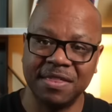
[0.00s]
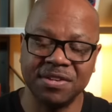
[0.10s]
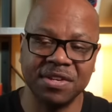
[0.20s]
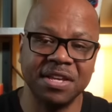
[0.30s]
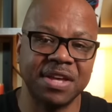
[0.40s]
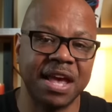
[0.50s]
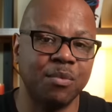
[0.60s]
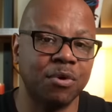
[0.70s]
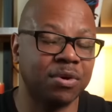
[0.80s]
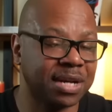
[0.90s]
This is a
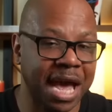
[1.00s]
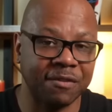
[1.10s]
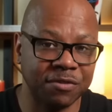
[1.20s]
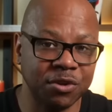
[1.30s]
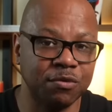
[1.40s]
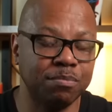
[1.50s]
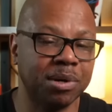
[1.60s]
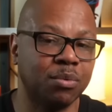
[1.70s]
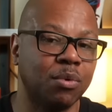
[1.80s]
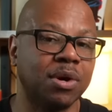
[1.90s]
work not of you, but
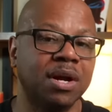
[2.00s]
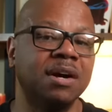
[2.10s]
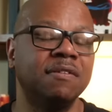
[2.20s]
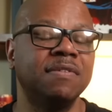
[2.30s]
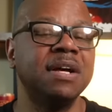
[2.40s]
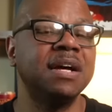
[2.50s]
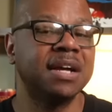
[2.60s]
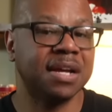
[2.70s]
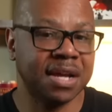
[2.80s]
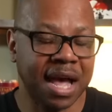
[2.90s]
a work of
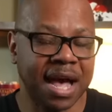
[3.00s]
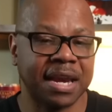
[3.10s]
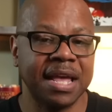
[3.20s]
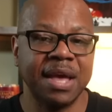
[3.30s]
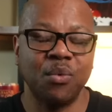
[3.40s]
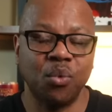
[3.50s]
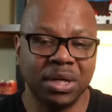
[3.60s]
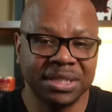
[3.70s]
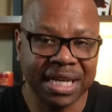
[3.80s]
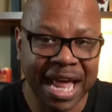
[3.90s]
God.
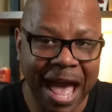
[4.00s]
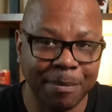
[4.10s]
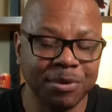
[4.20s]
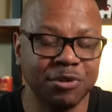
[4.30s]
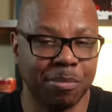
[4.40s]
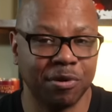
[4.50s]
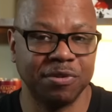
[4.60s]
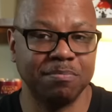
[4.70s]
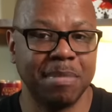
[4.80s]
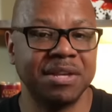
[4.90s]
Once that happens, a
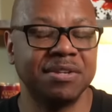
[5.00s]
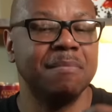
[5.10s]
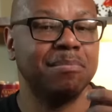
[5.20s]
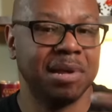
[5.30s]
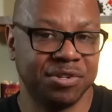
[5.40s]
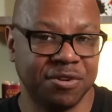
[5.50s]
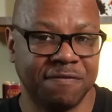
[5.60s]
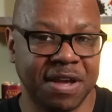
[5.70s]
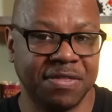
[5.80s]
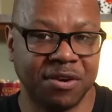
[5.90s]
person makes places their
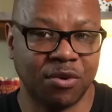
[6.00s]
faith in